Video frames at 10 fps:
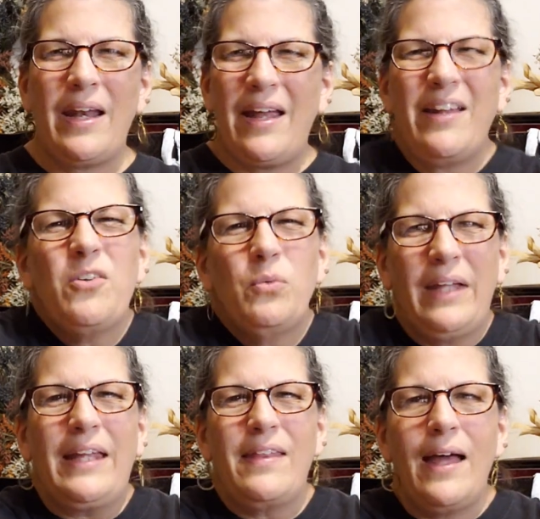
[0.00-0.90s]
and I don't
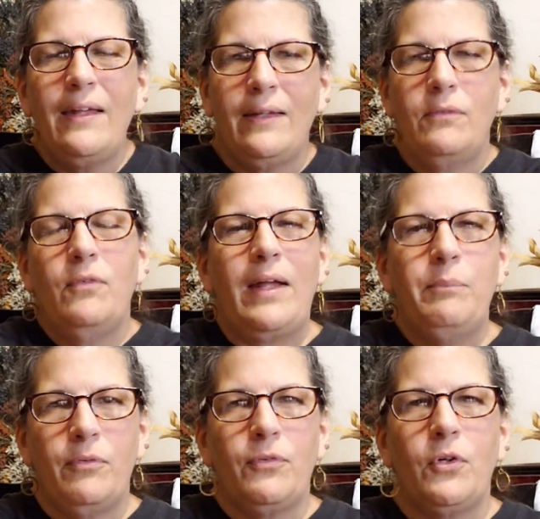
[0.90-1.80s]
like that. I
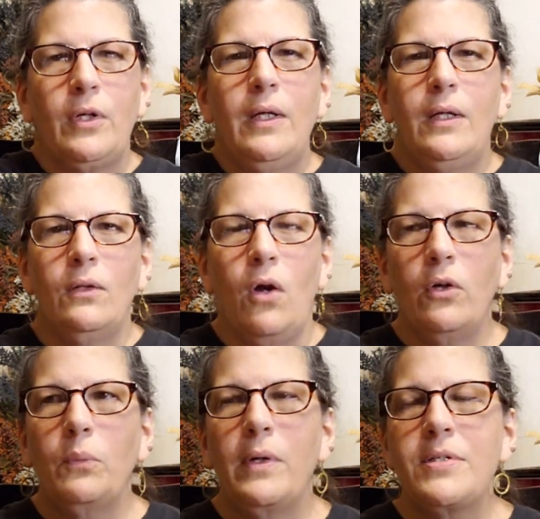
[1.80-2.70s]
prefer
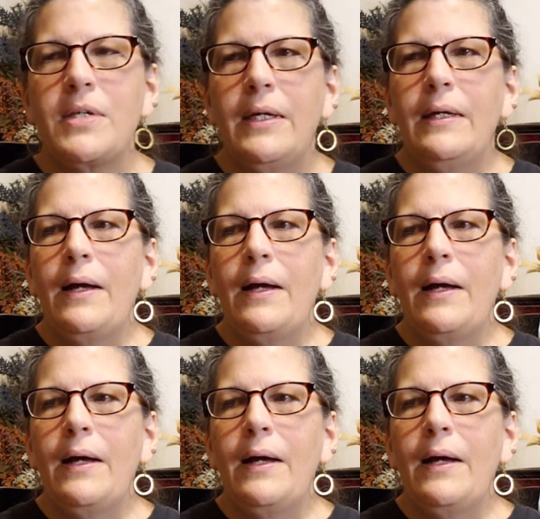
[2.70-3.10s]
longer ones.